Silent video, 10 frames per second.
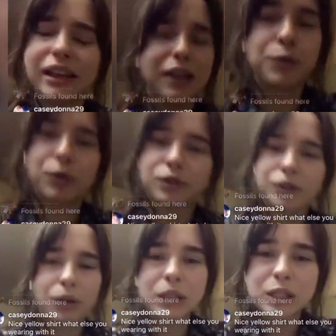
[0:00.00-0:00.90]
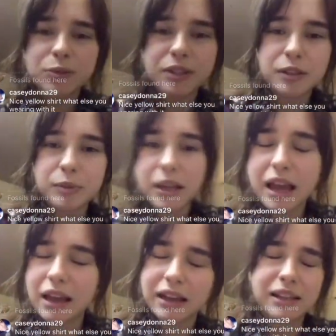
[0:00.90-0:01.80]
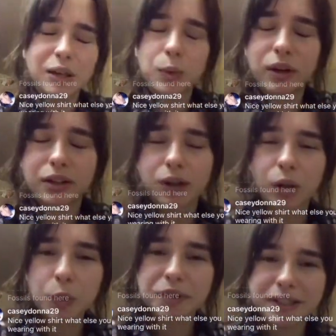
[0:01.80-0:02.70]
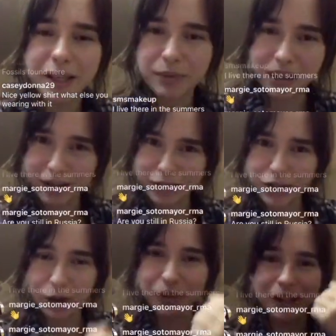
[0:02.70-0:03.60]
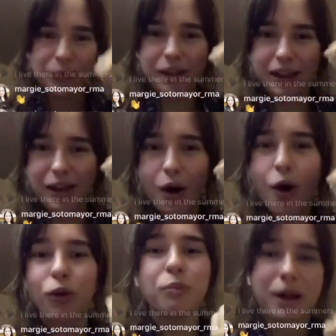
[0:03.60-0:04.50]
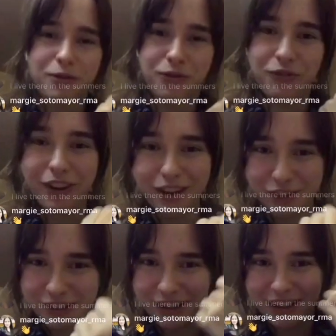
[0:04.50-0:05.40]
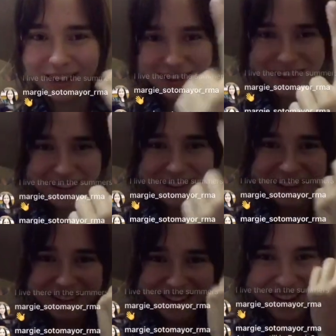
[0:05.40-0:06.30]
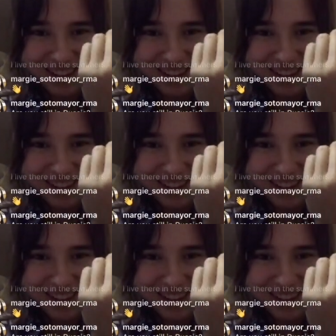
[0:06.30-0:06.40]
and I felt like he were talking with me, and I didn't want to talk with him, and I showed him like all my fingers,